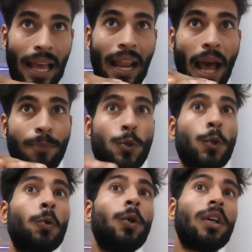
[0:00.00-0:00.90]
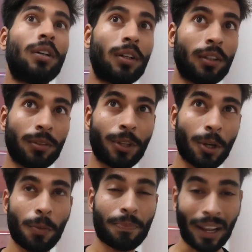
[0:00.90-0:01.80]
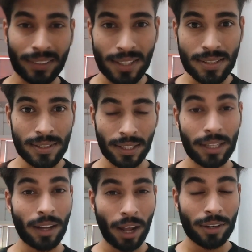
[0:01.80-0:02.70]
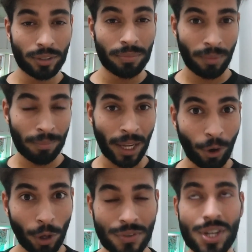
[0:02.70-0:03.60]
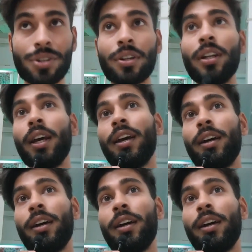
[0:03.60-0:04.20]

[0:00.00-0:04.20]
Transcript: I'll have to practice in my conversation.